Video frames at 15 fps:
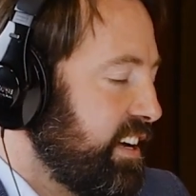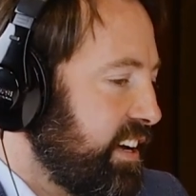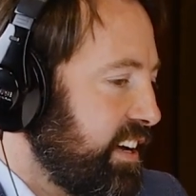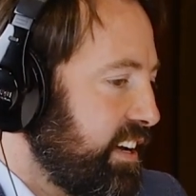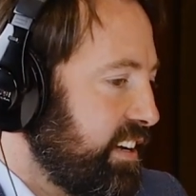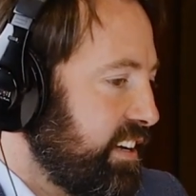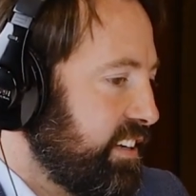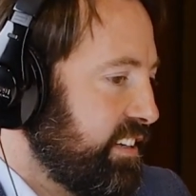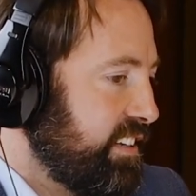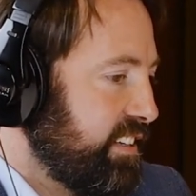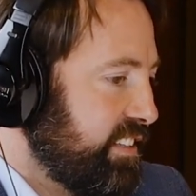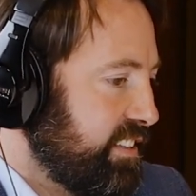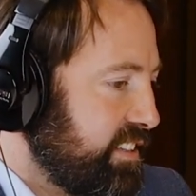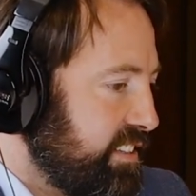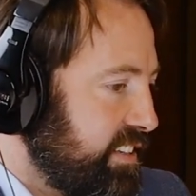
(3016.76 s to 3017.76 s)

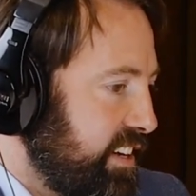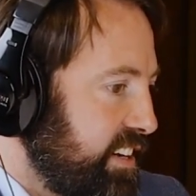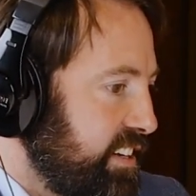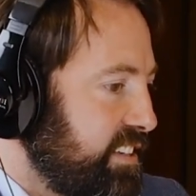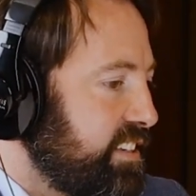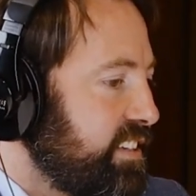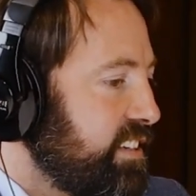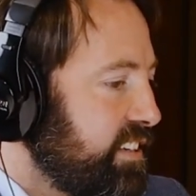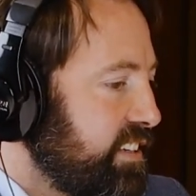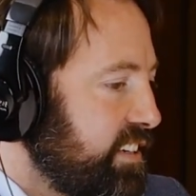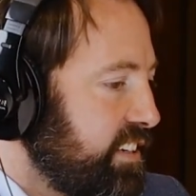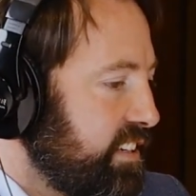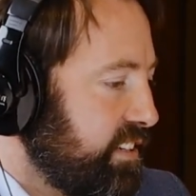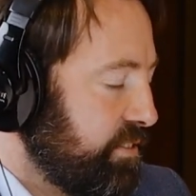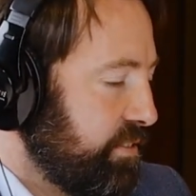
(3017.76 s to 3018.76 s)
instead,
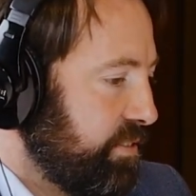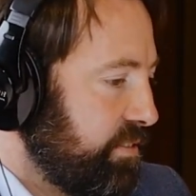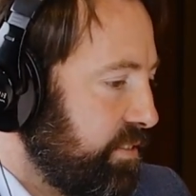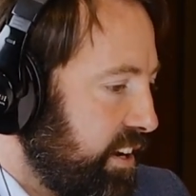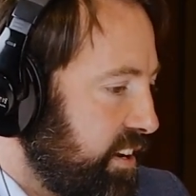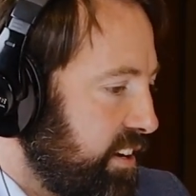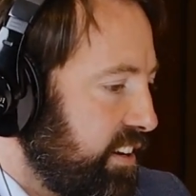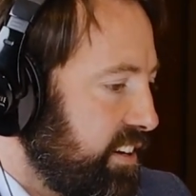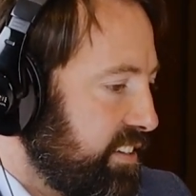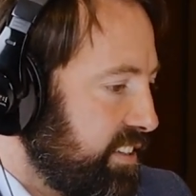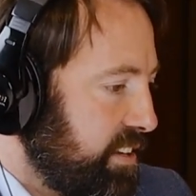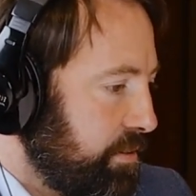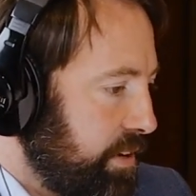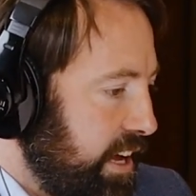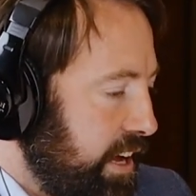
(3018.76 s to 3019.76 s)

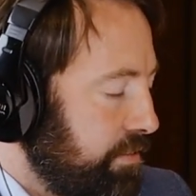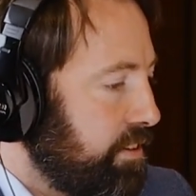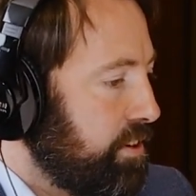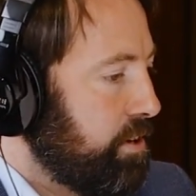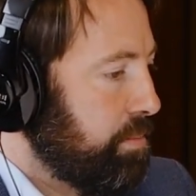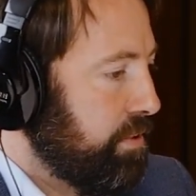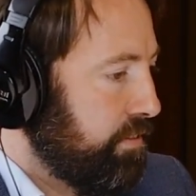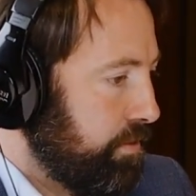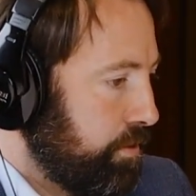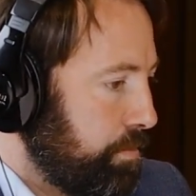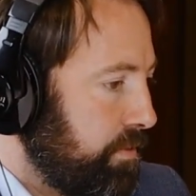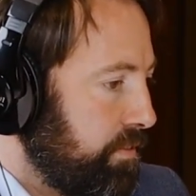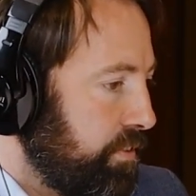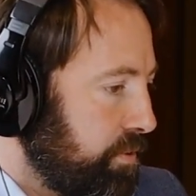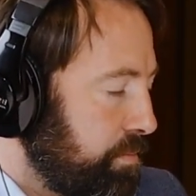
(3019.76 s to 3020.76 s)
recognizing that we have an urban
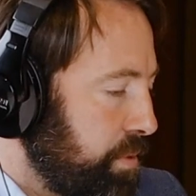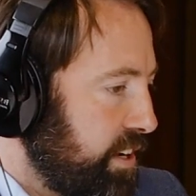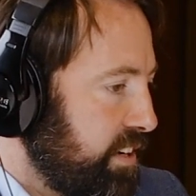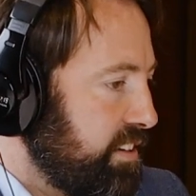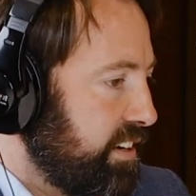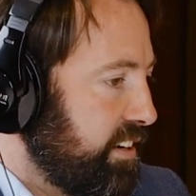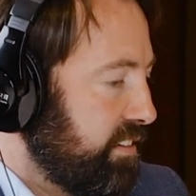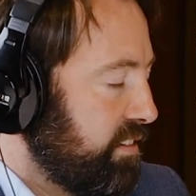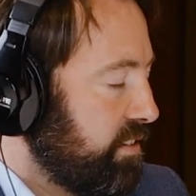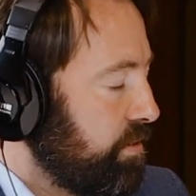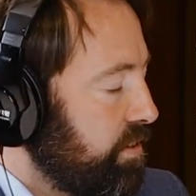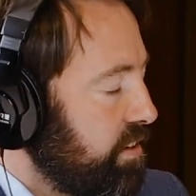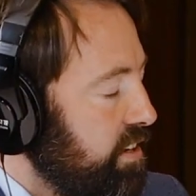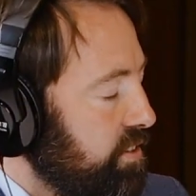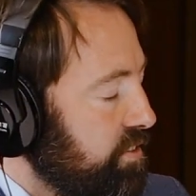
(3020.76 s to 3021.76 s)
footprint and an
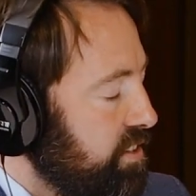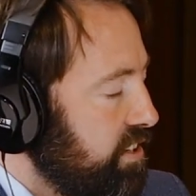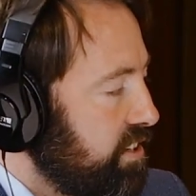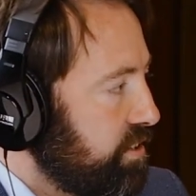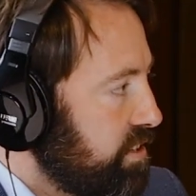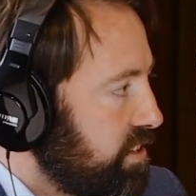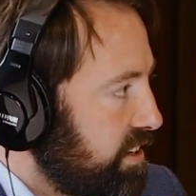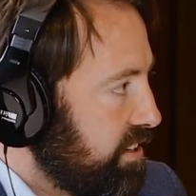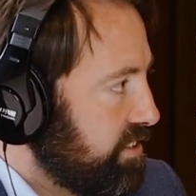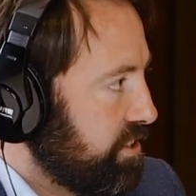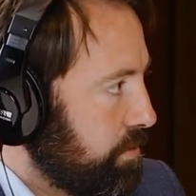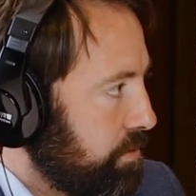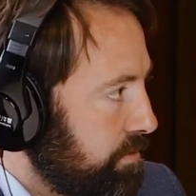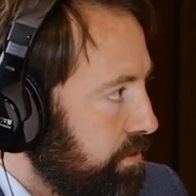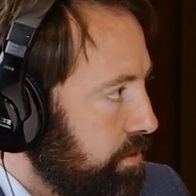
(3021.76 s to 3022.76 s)
underutilized
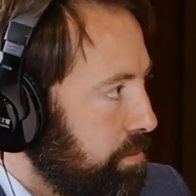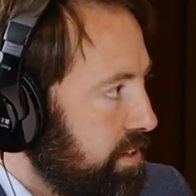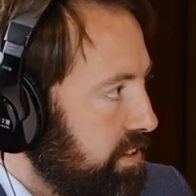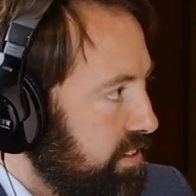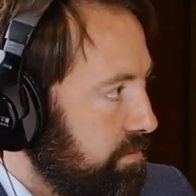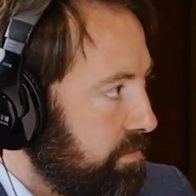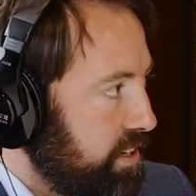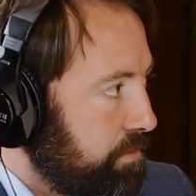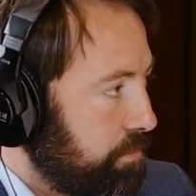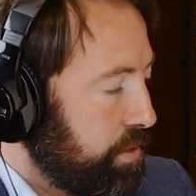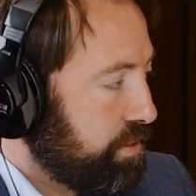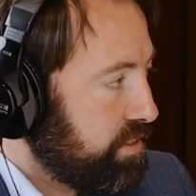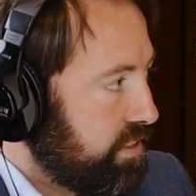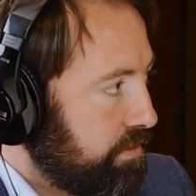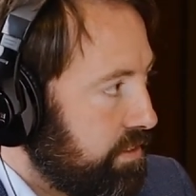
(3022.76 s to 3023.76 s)
urban footprint in
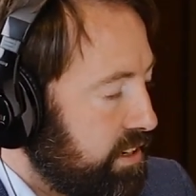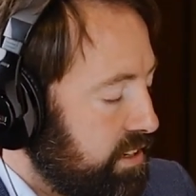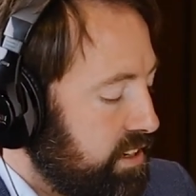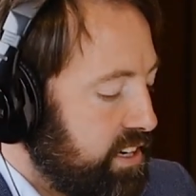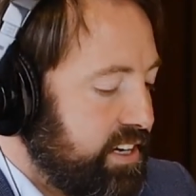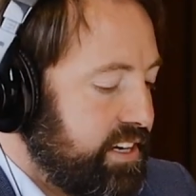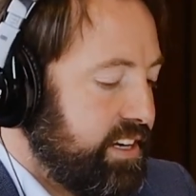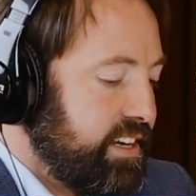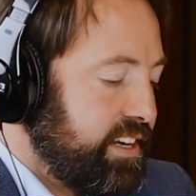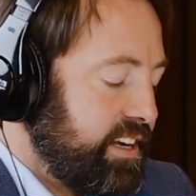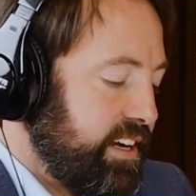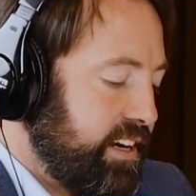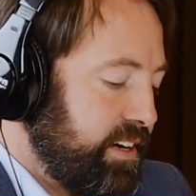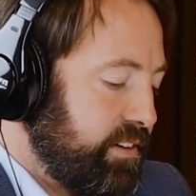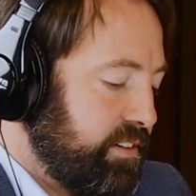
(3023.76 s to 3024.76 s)
most of our
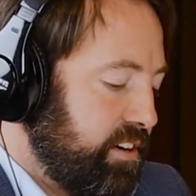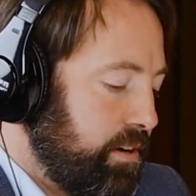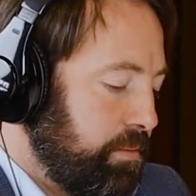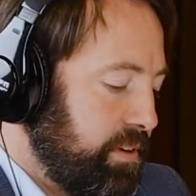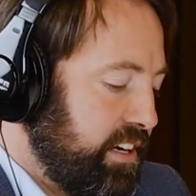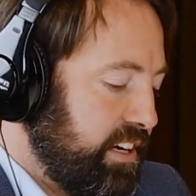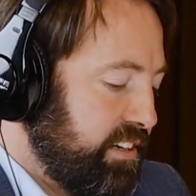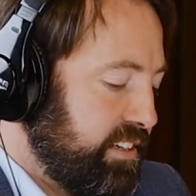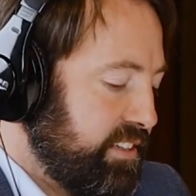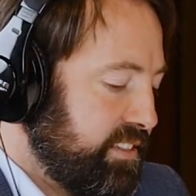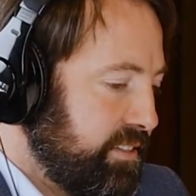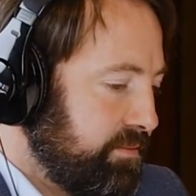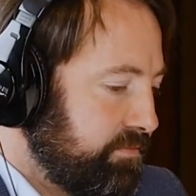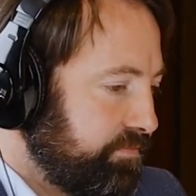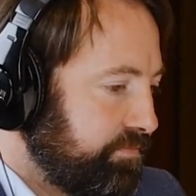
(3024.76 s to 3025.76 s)
urban
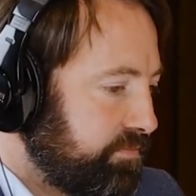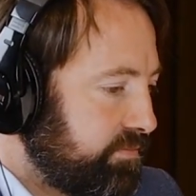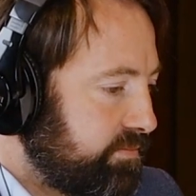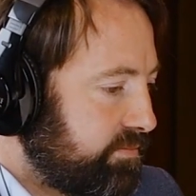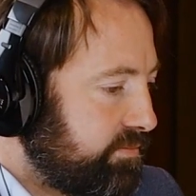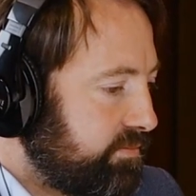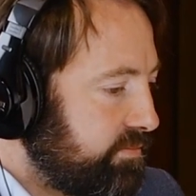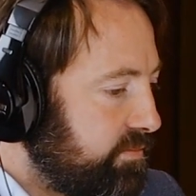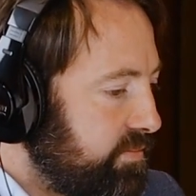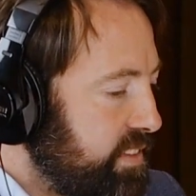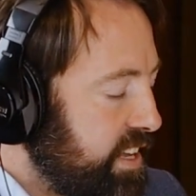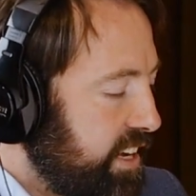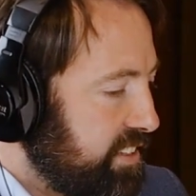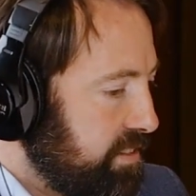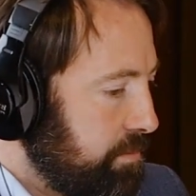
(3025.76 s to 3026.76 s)
areas,
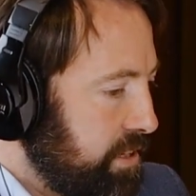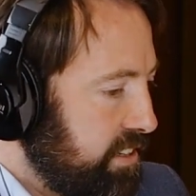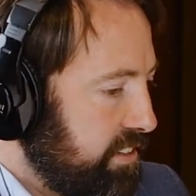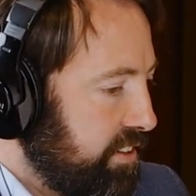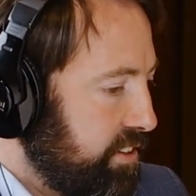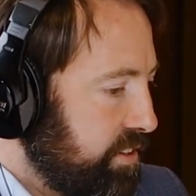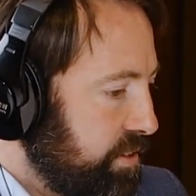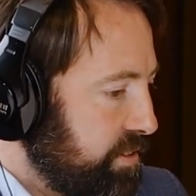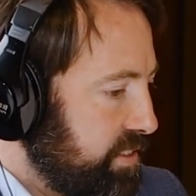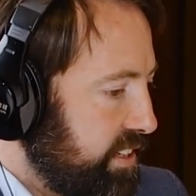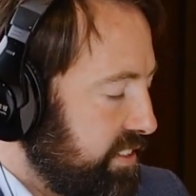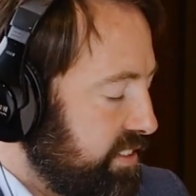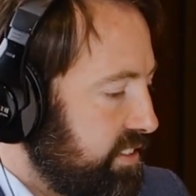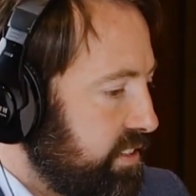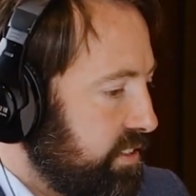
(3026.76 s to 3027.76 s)
and to build on those
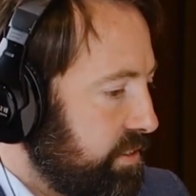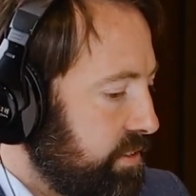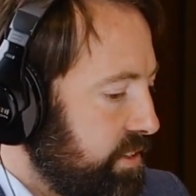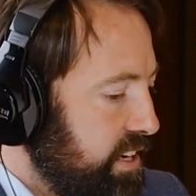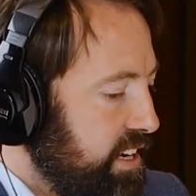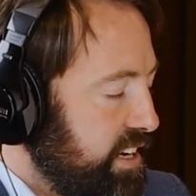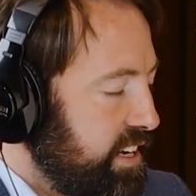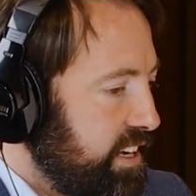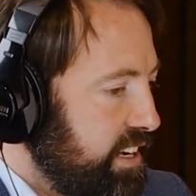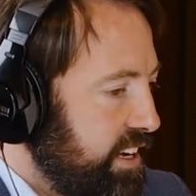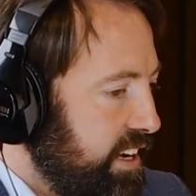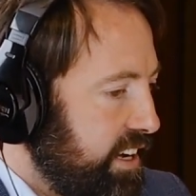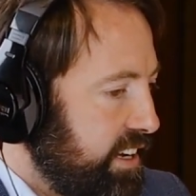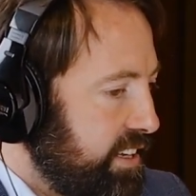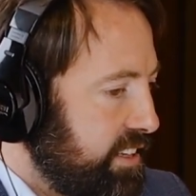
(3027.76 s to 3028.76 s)
and to
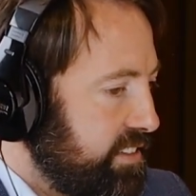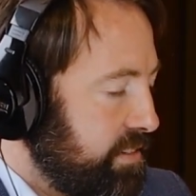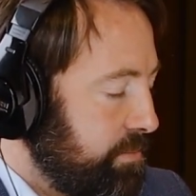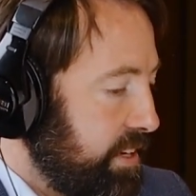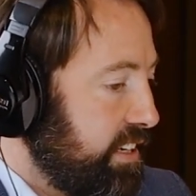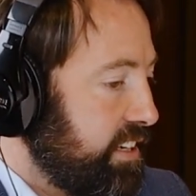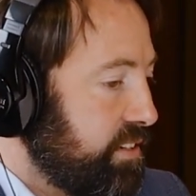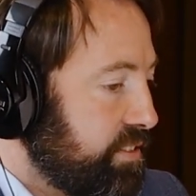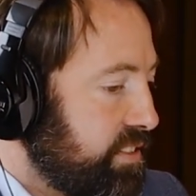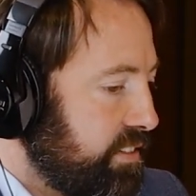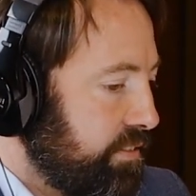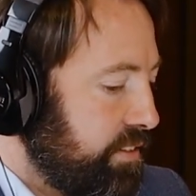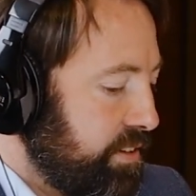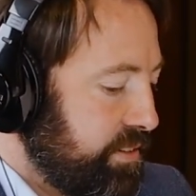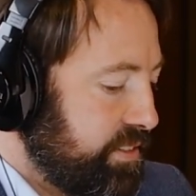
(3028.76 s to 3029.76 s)
make use
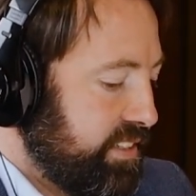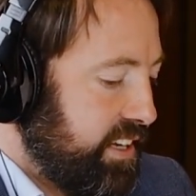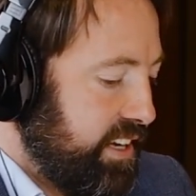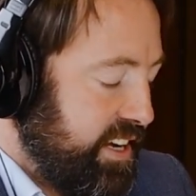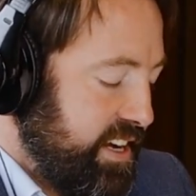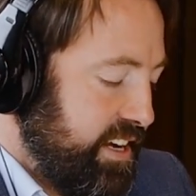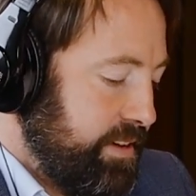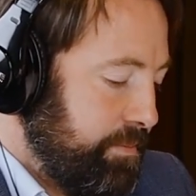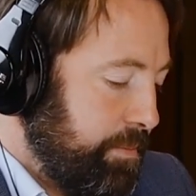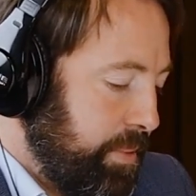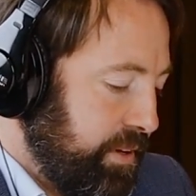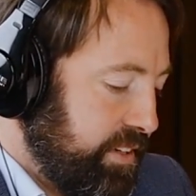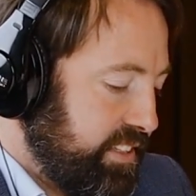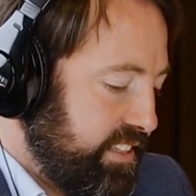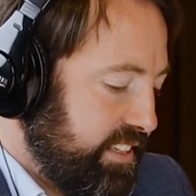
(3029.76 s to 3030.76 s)
of those.
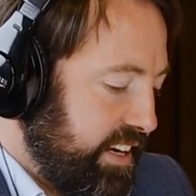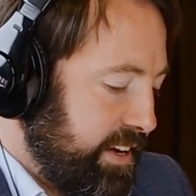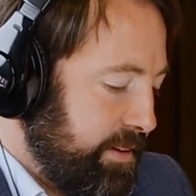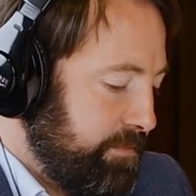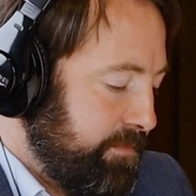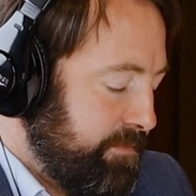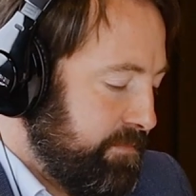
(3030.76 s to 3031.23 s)
But I